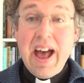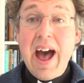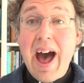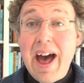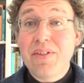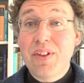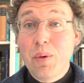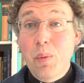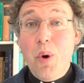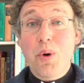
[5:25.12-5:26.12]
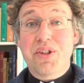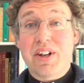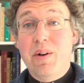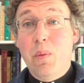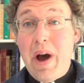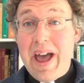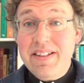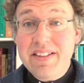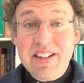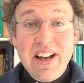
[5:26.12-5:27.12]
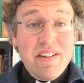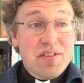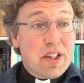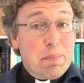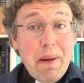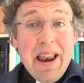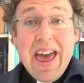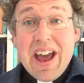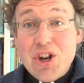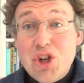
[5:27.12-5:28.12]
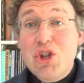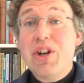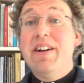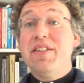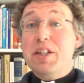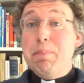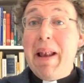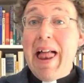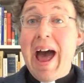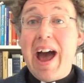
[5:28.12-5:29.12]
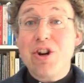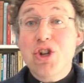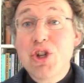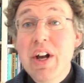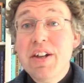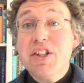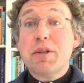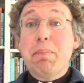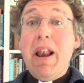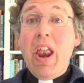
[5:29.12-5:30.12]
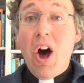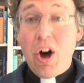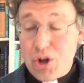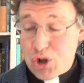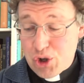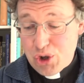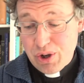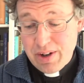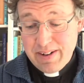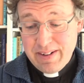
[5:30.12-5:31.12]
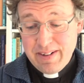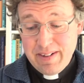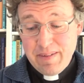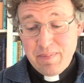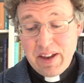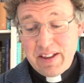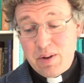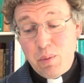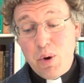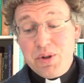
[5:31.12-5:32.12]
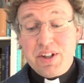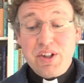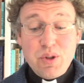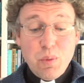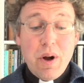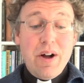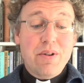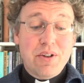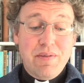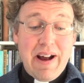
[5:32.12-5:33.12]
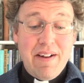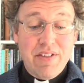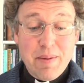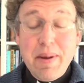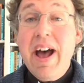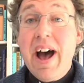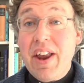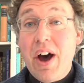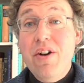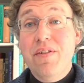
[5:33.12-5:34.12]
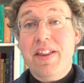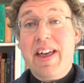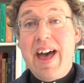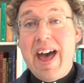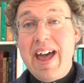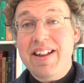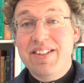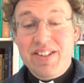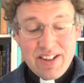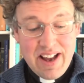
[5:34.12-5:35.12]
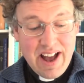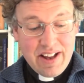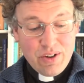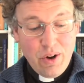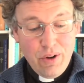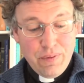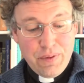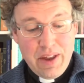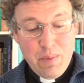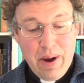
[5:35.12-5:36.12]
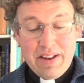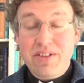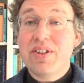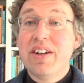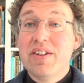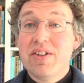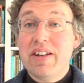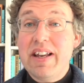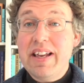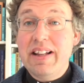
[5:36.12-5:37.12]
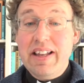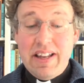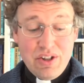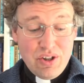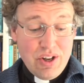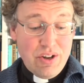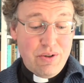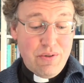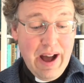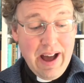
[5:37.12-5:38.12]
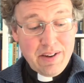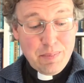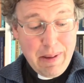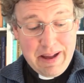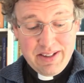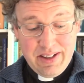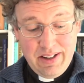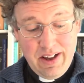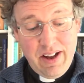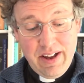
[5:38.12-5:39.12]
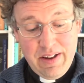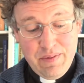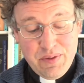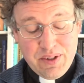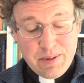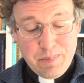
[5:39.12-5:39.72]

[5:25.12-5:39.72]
And the water went splish, splash, splosh. And the water swirled around them and over their heads, and off they went to lead new and better lives.